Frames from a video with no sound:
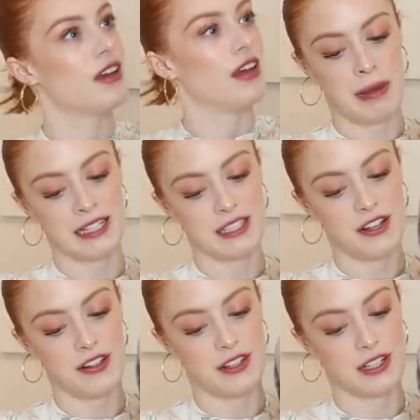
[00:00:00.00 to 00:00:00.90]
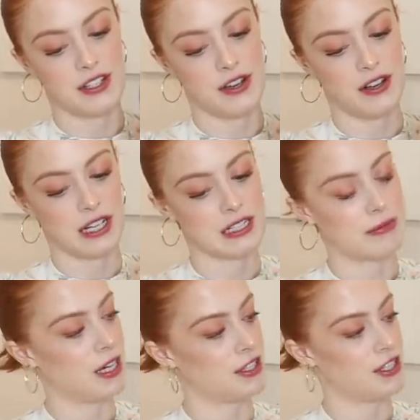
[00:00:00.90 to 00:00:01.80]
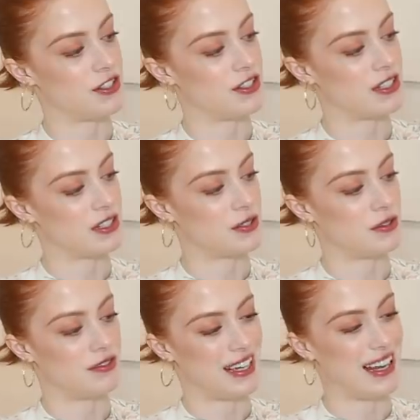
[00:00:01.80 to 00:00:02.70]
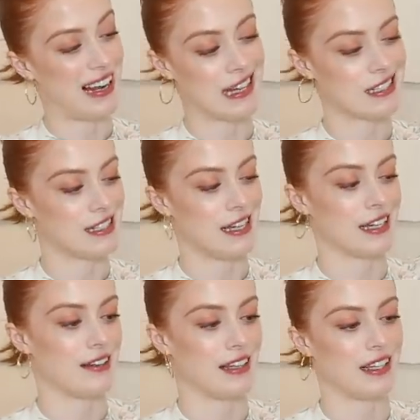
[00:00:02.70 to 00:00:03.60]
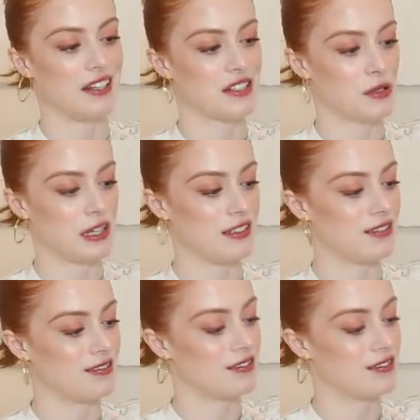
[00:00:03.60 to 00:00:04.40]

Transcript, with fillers: The back's the only thing I don't like as much, it's just this sort of like elastic. I think it looks quite,